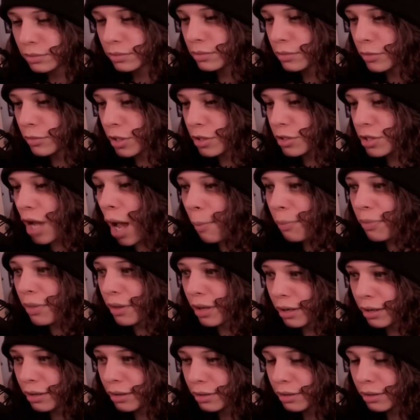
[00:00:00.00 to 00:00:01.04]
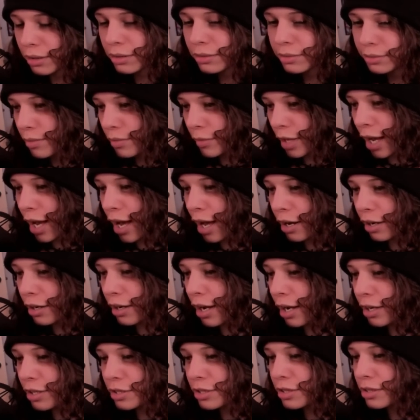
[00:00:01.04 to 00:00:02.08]
There's something. I don't
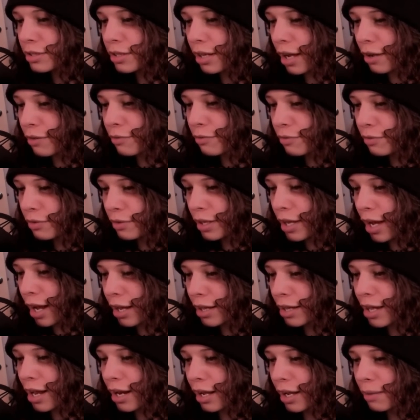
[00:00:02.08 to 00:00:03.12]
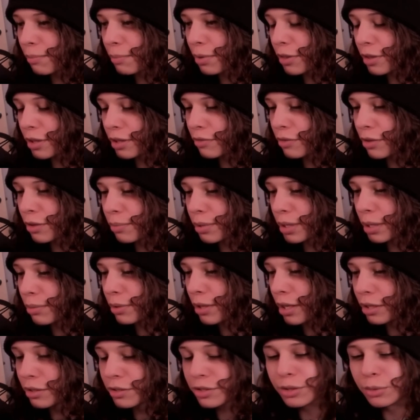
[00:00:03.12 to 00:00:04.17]
know. I've got a lot of empathy for the people
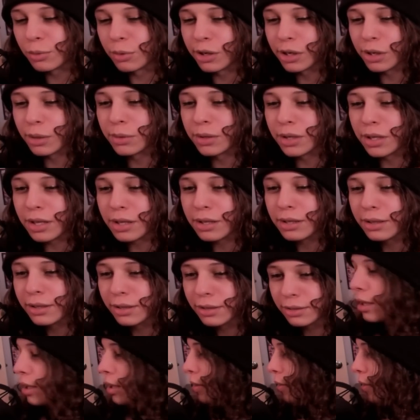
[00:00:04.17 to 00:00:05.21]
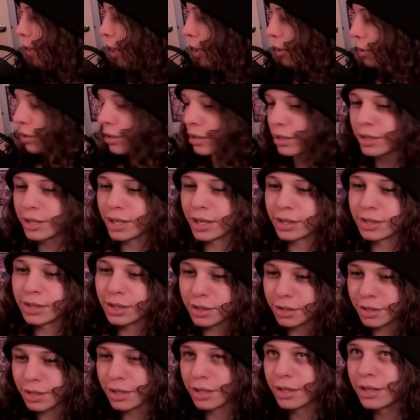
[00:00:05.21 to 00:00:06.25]
I used to work with that are
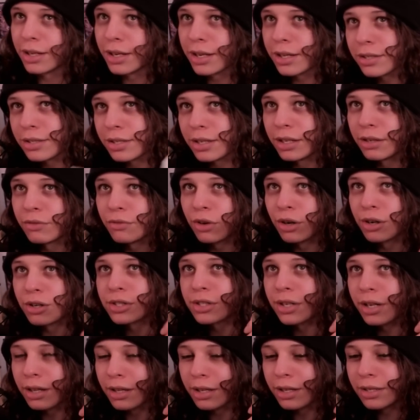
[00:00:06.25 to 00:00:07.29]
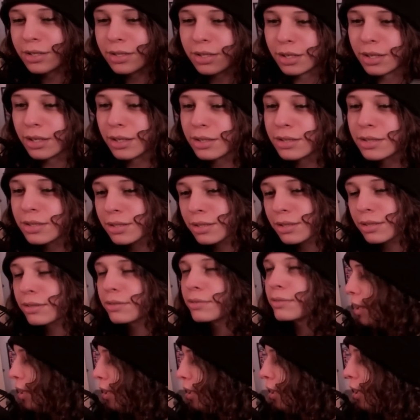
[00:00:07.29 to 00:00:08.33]
addicted to the nicotine version of these things.
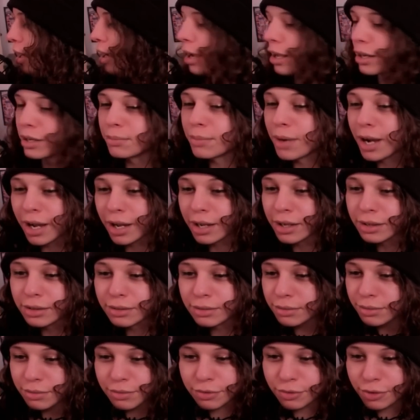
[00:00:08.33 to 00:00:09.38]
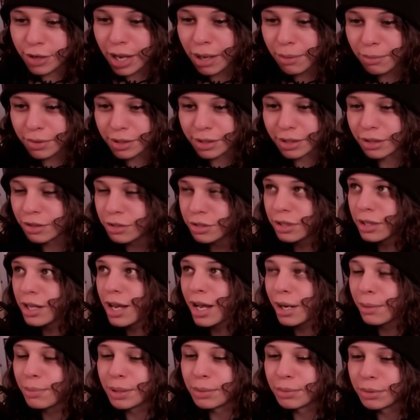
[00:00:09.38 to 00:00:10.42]
And my family, there's a
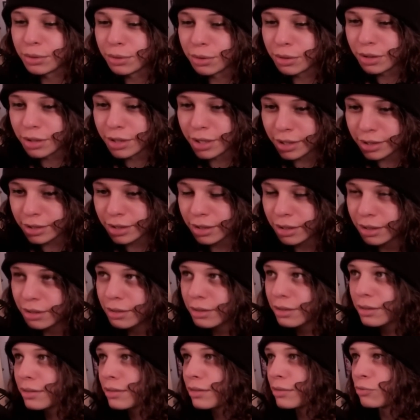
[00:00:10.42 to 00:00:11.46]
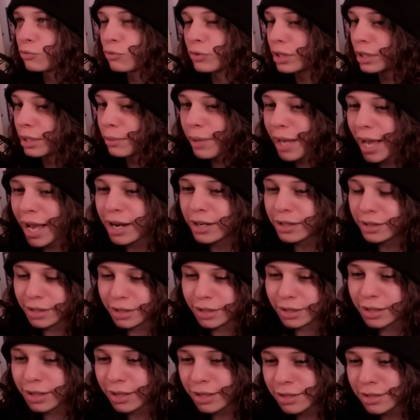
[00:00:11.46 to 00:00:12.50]
lot of people who are addicted really badly
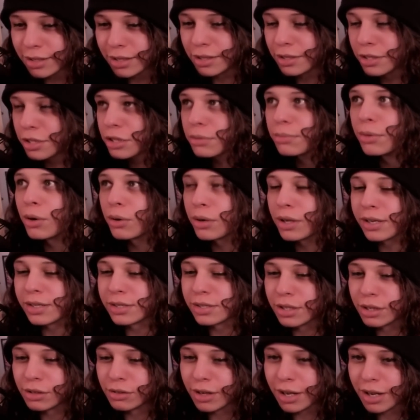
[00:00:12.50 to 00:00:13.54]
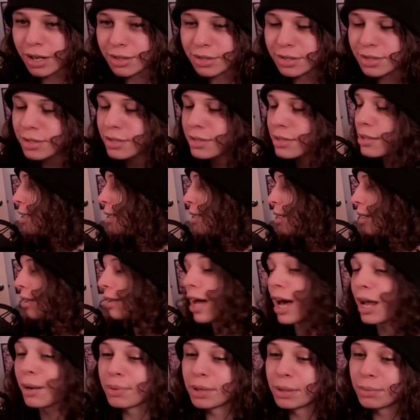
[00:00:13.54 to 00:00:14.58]
to nicotine, smoking cigarettes. A
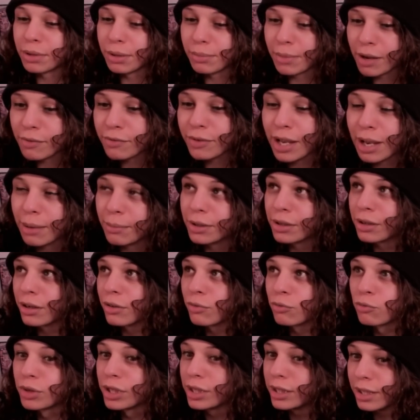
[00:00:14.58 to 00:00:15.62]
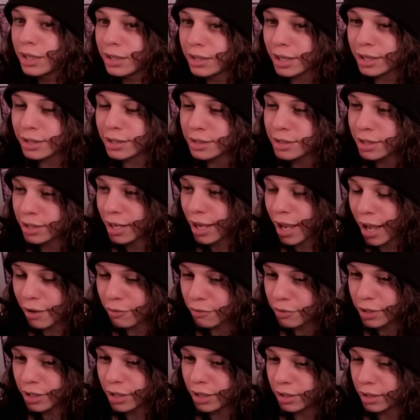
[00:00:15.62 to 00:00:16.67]
lot of people in my family are really addicted to
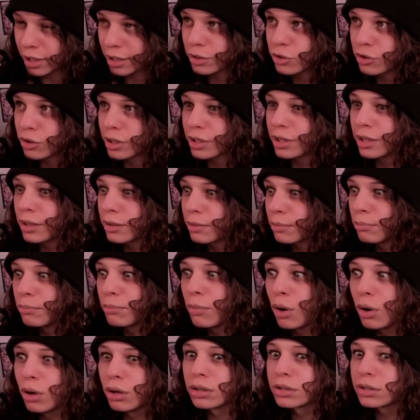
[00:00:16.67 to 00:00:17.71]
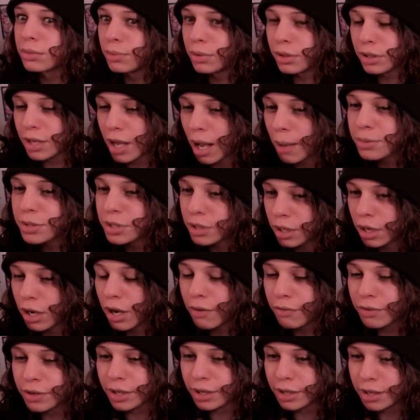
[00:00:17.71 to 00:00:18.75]
caffeine, like drinking multiple cups of
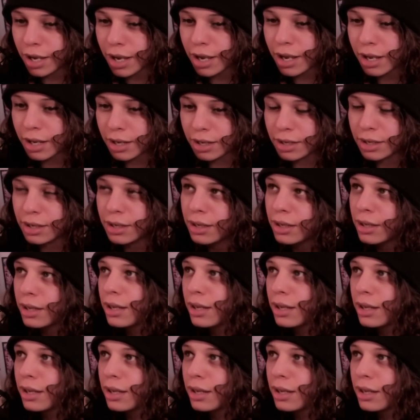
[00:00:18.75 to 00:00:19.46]
coffee a day.